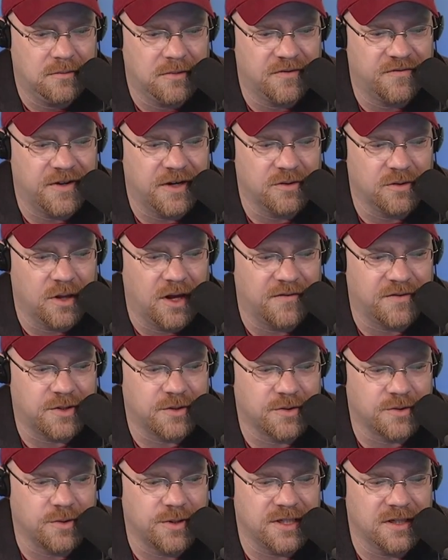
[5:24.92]
One federal
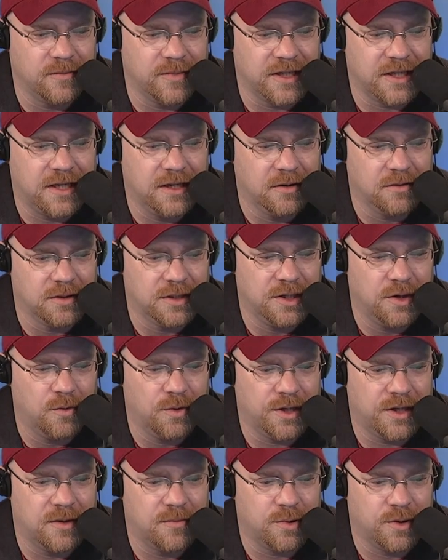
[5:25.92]
officer has recently been killed, and no
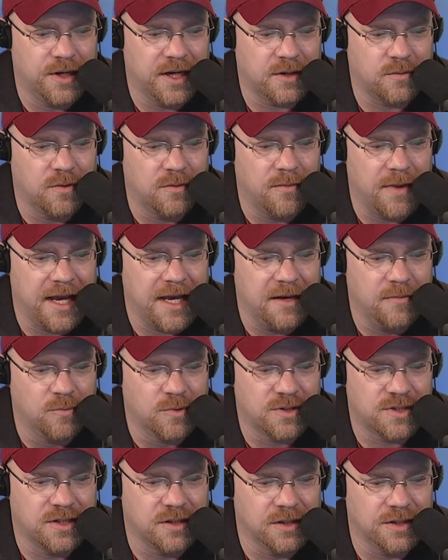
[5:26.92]
one can predict what mayhem
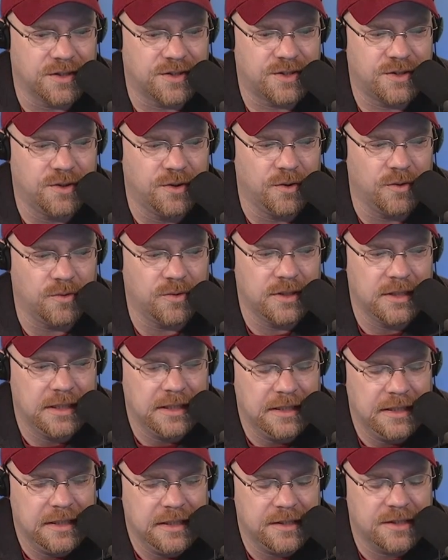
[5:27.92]
will still ensue.
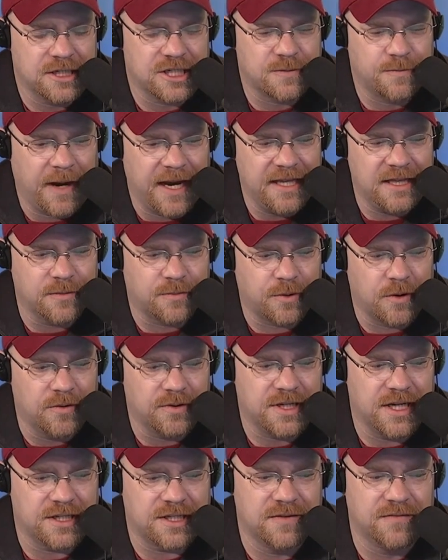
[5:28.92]
Despite the
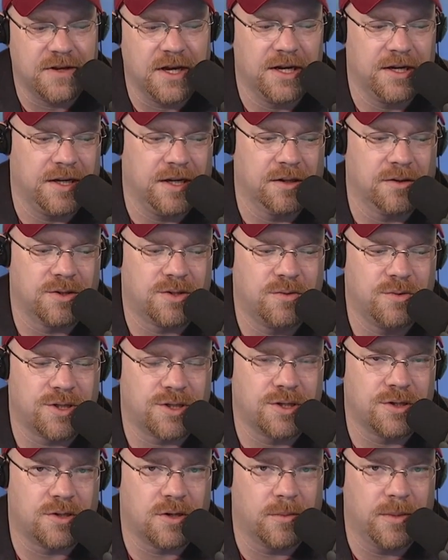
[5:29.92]
protests of gun dealers who
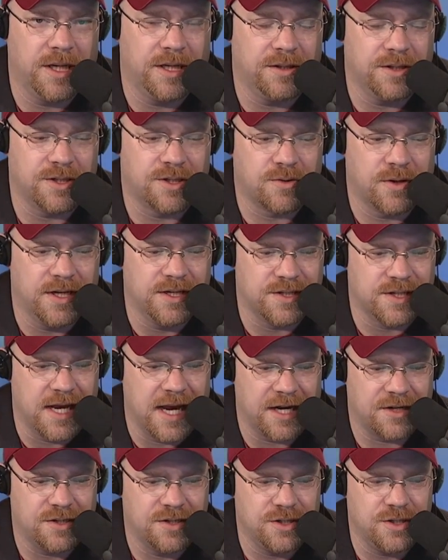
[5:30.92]
wish to terminate these
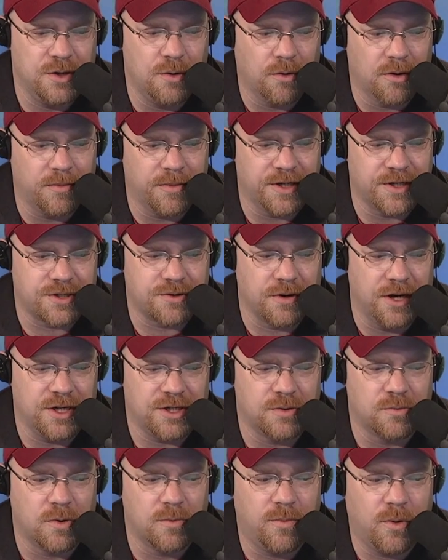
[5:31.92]
transactions, your
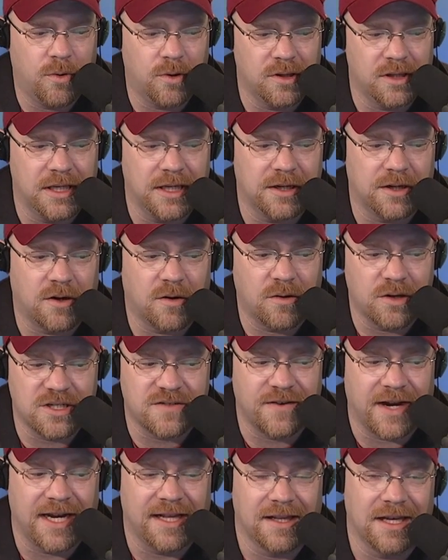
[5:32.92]
administration reportedly
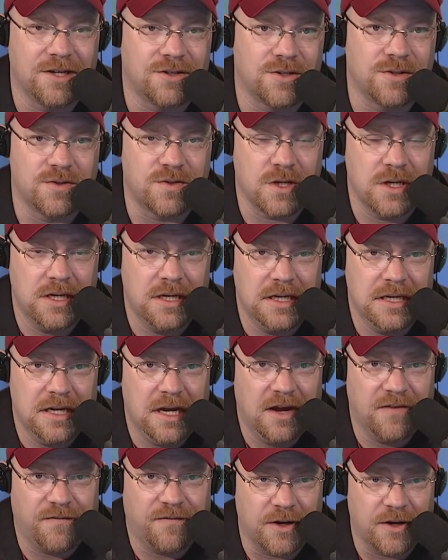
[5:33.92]
encouraged violations
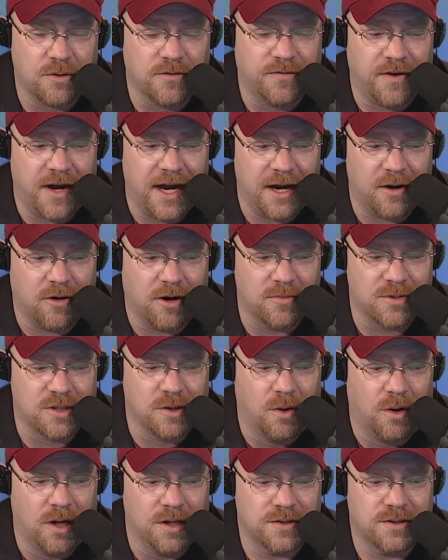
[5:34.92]
of federal
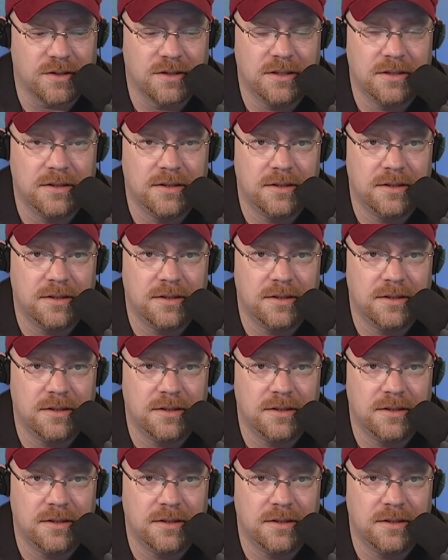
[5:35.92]
firearms laws